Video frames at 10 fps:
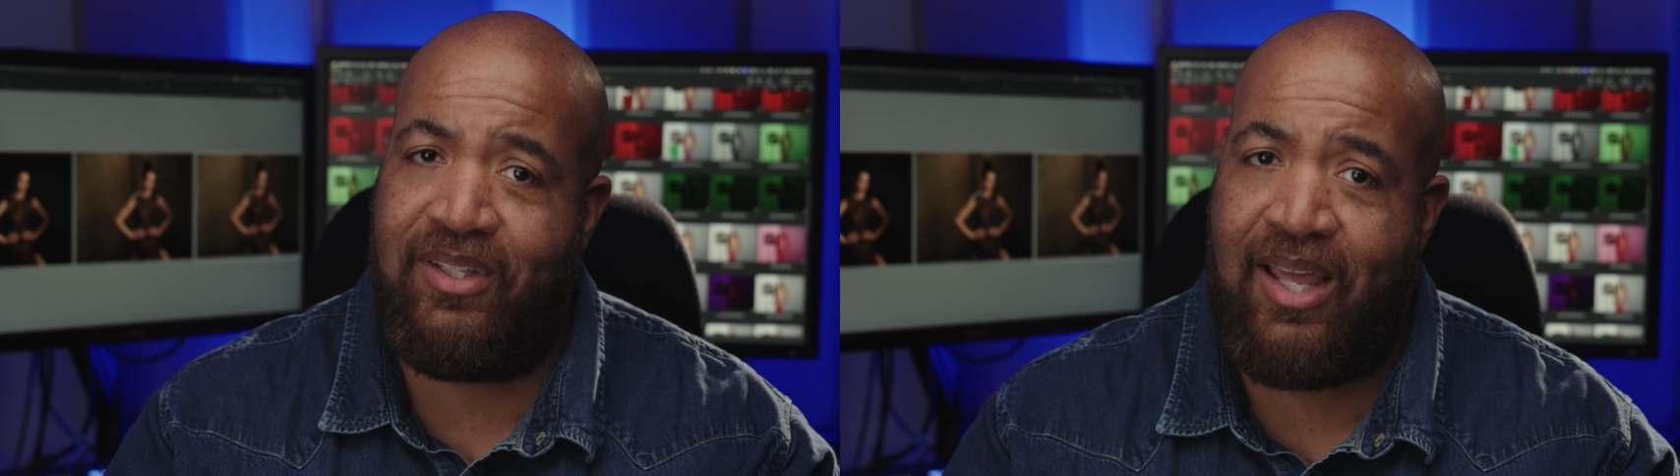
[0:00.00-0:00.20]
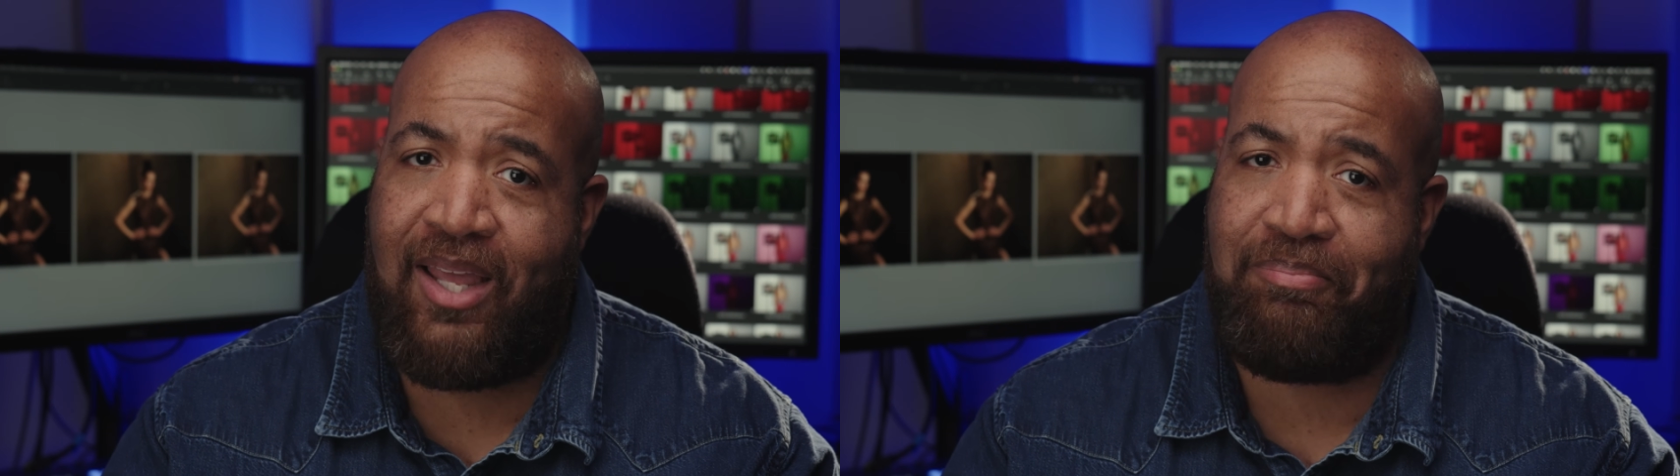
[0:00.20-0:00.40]
to
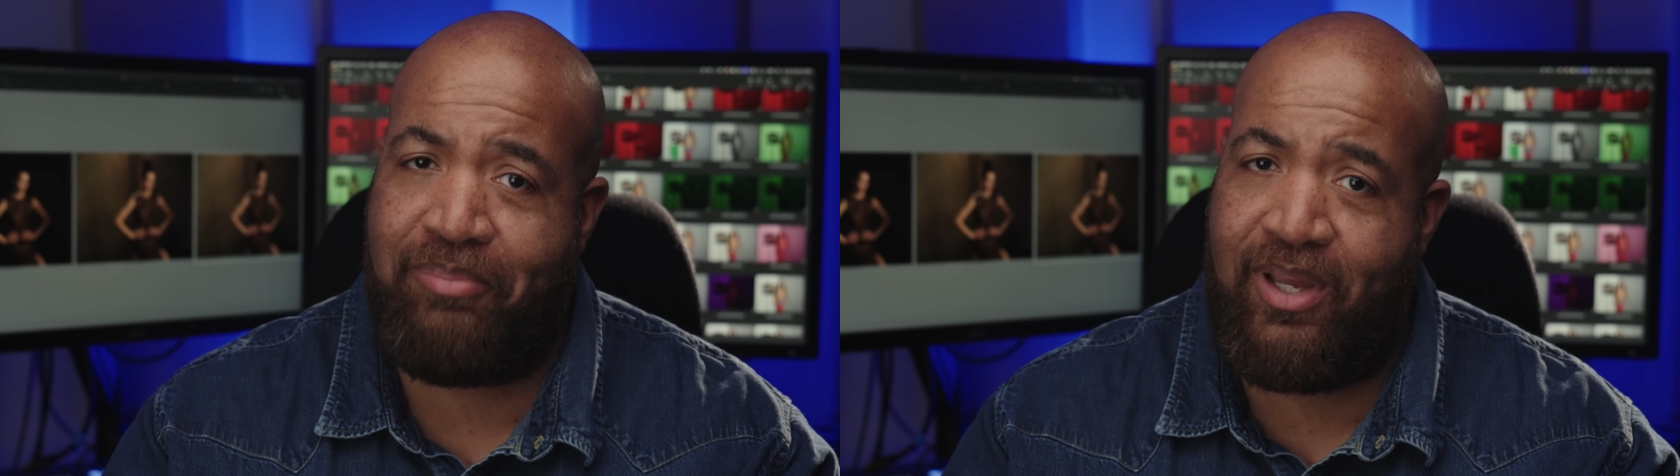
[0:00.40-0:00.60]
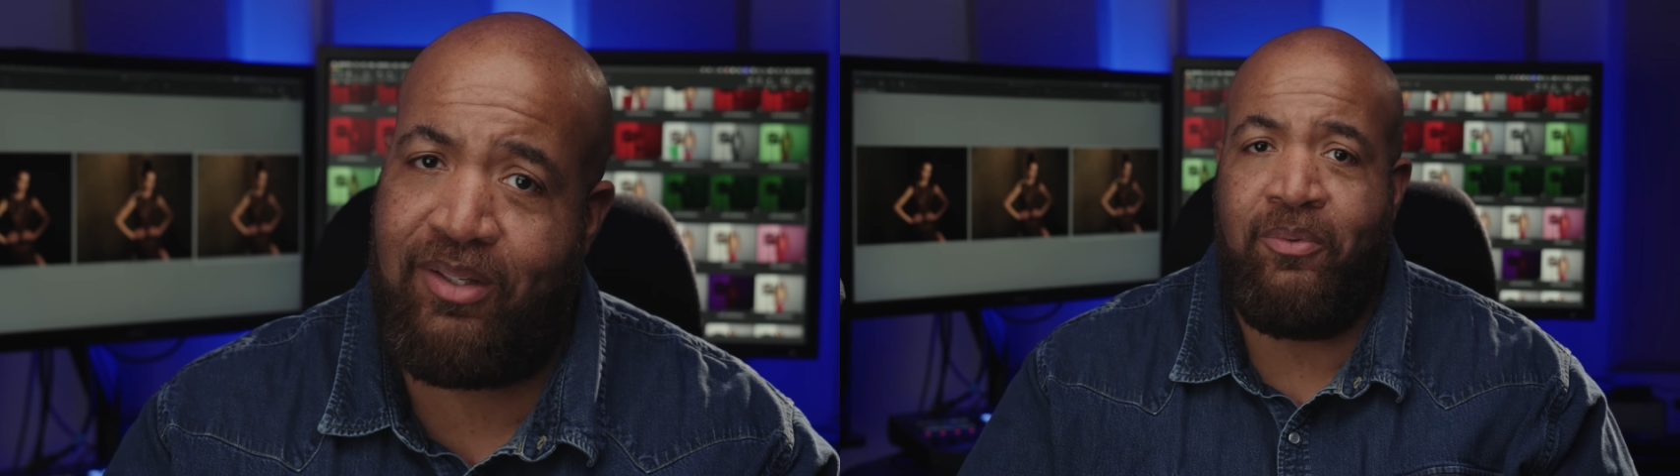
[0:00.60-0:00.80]
that,
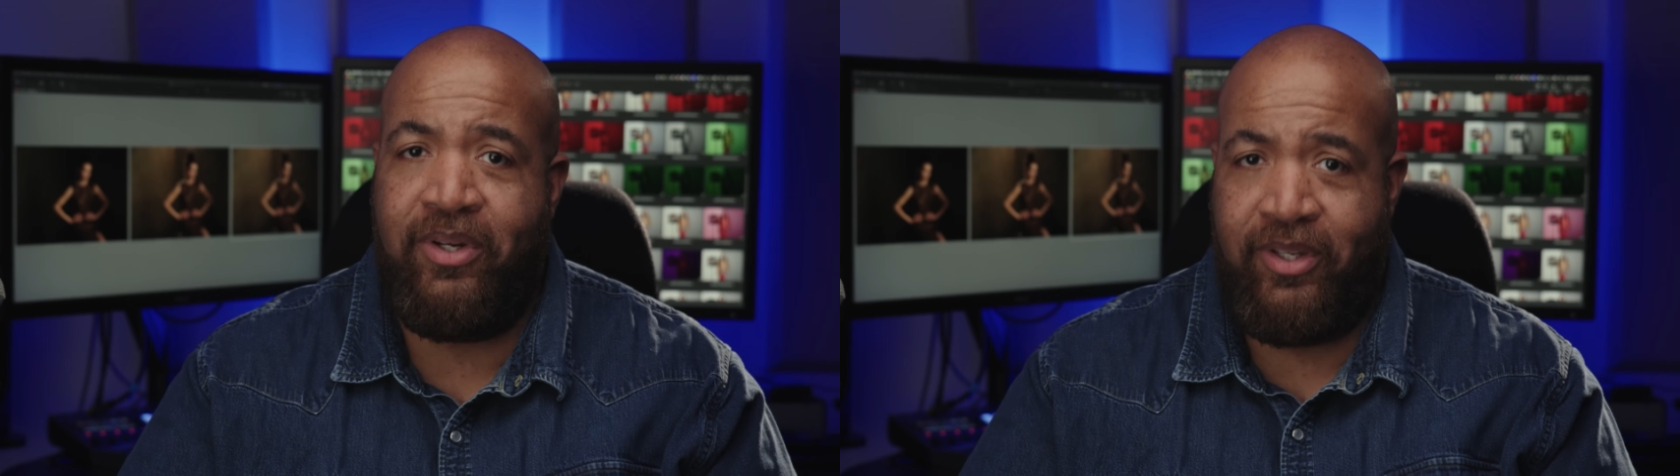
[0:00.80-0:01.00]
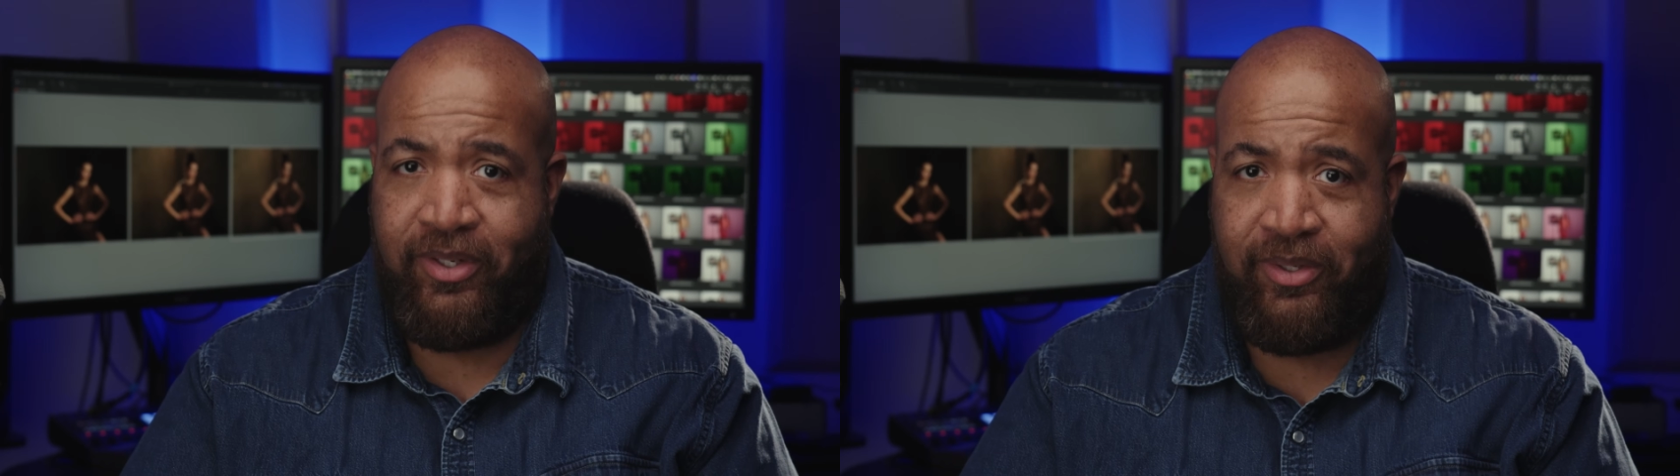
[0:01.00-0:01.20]
but what
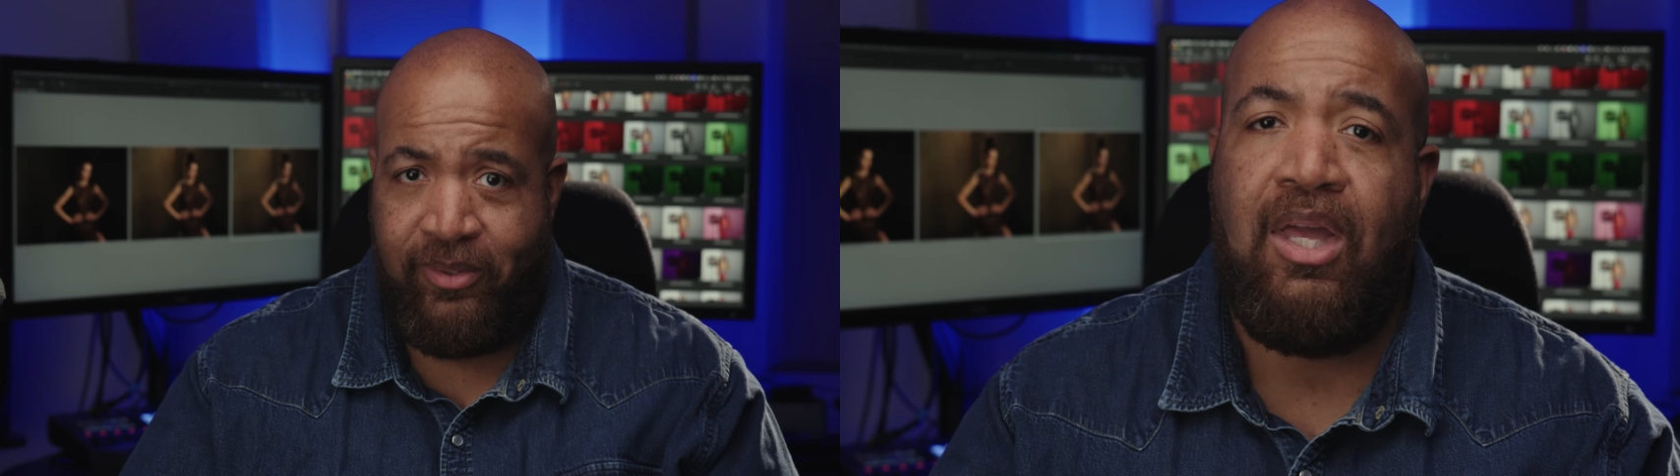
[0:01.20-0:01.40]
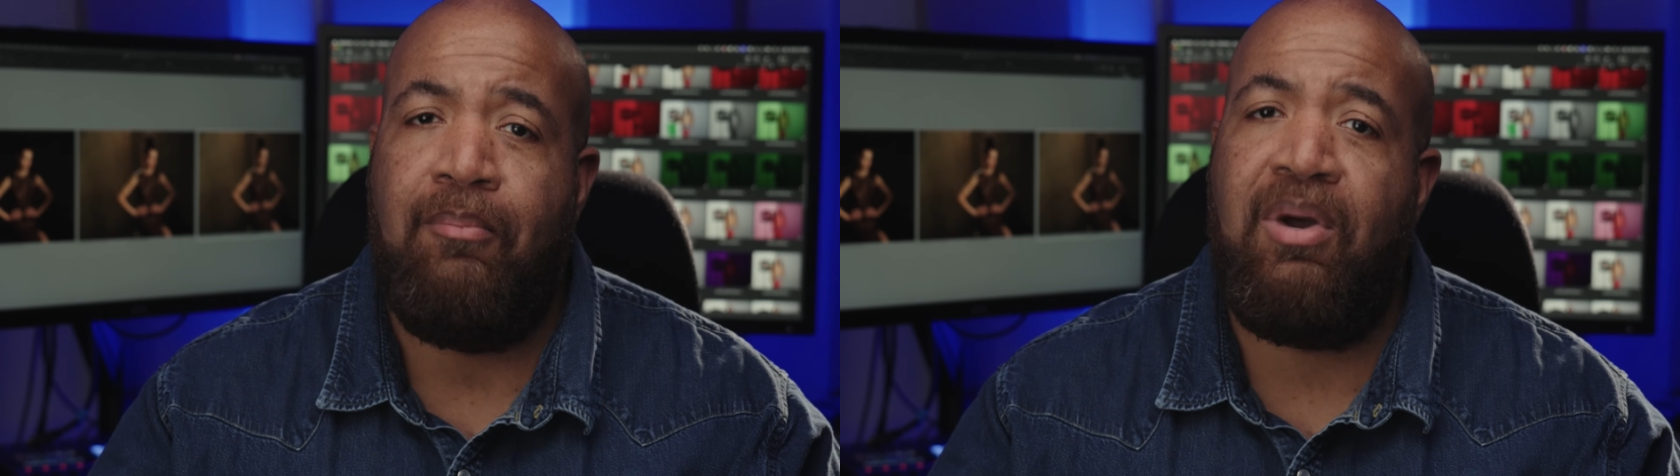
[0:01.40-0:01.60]
are you gonna do?